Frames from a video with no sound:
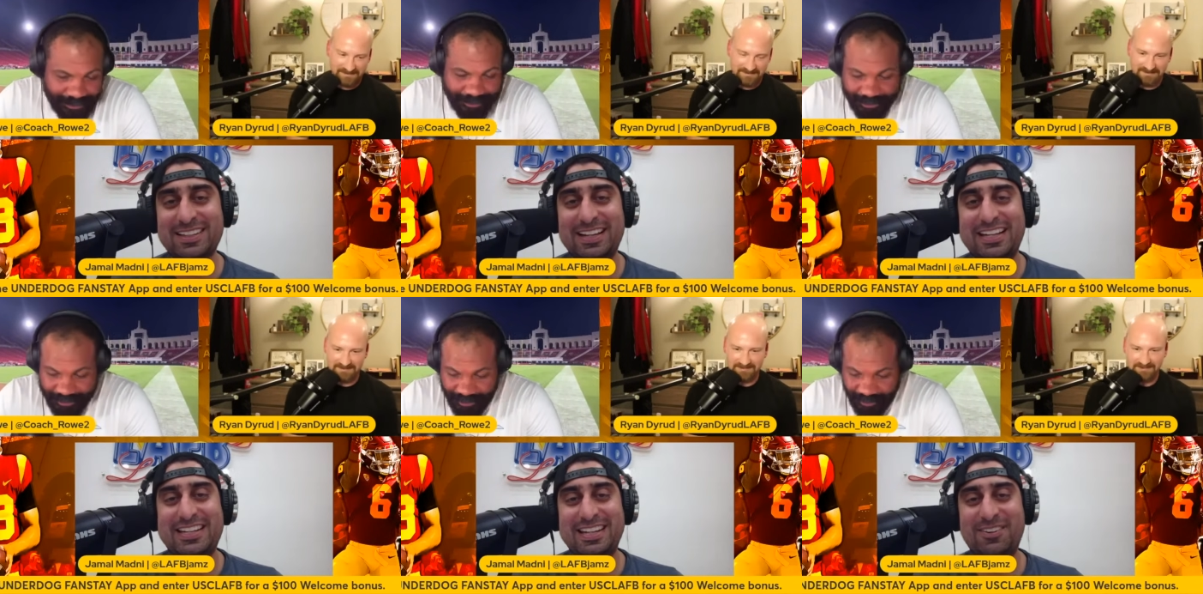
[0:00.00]

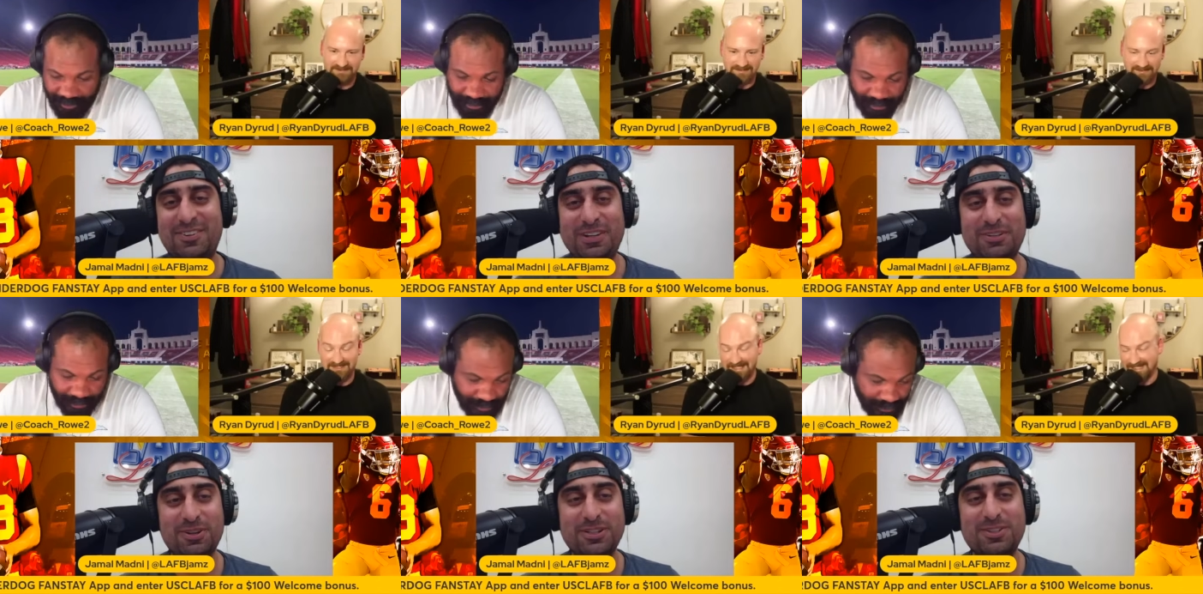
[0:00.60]
Speaker 1: like you when,
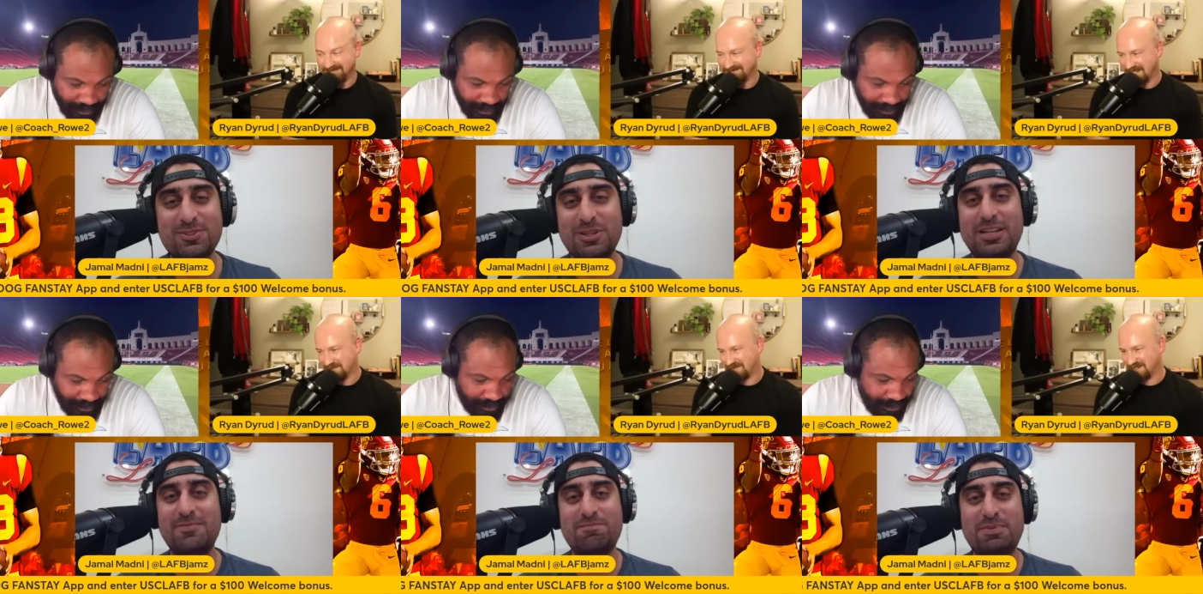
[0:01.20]
you, are sort
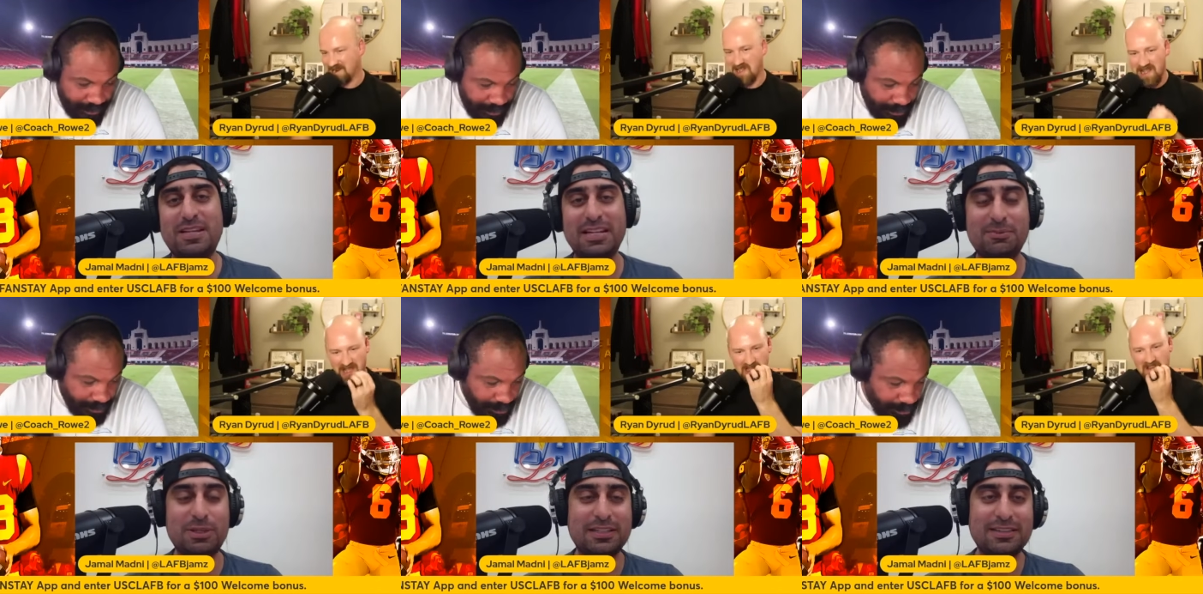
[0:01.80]
of
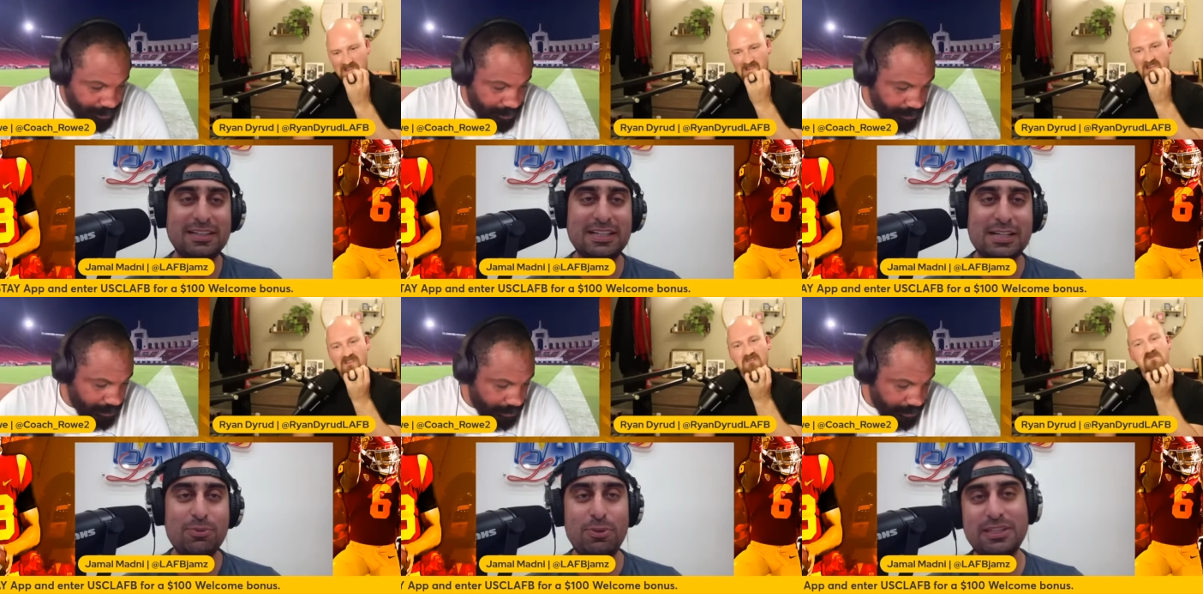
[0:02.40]
competing with,
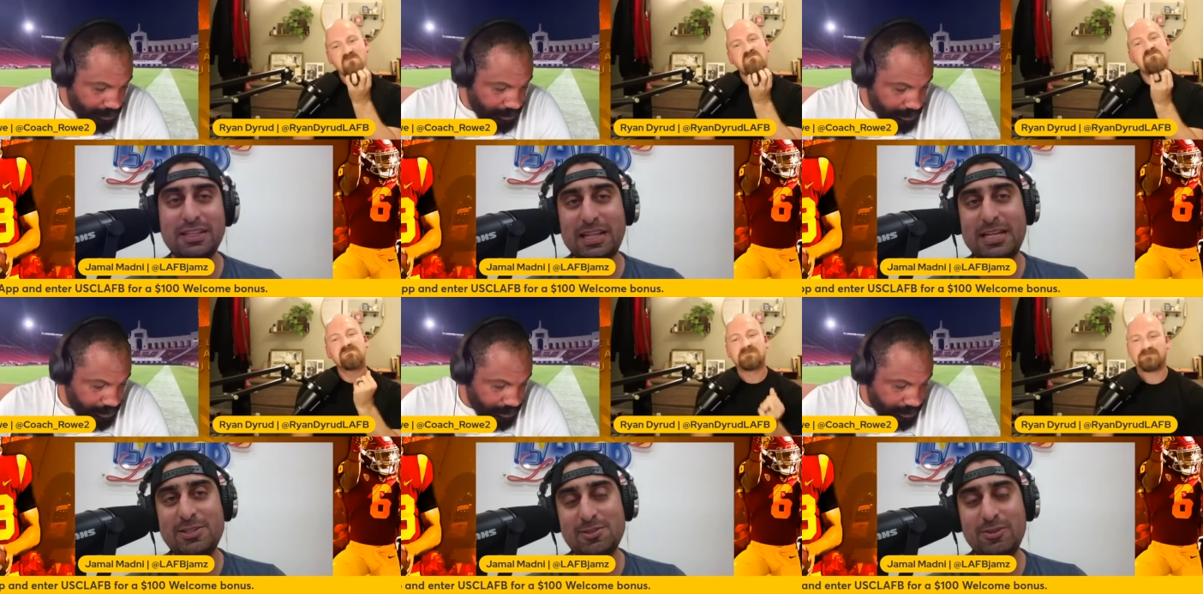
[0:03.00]
with the
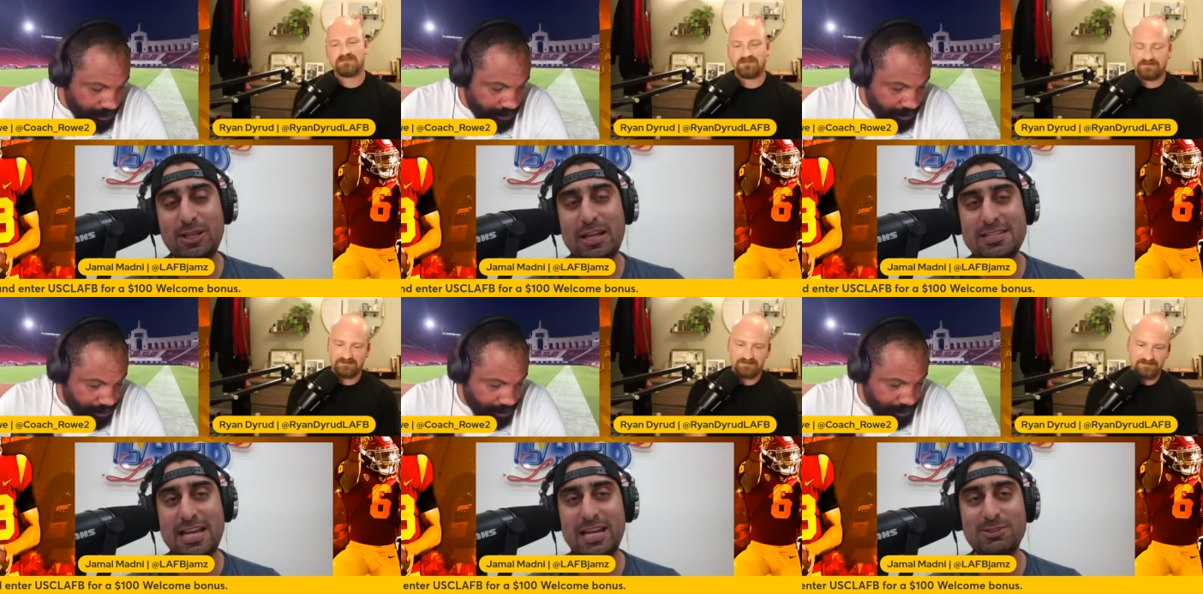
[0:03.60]
likes of a
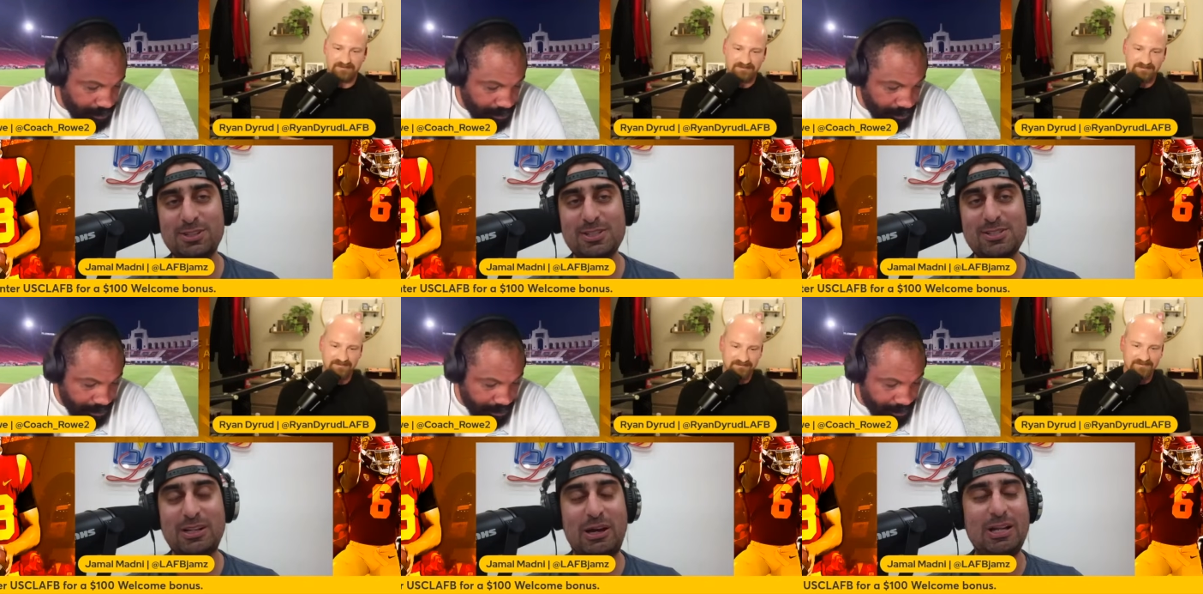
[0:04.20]
Los Angeles
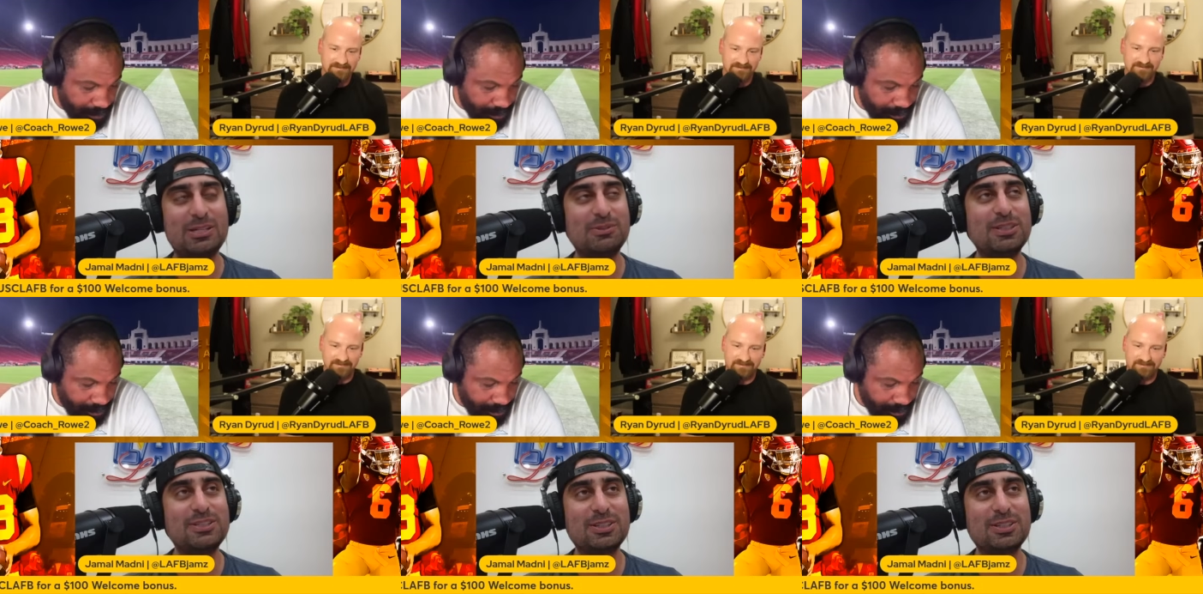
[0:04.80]
and a Hollywood.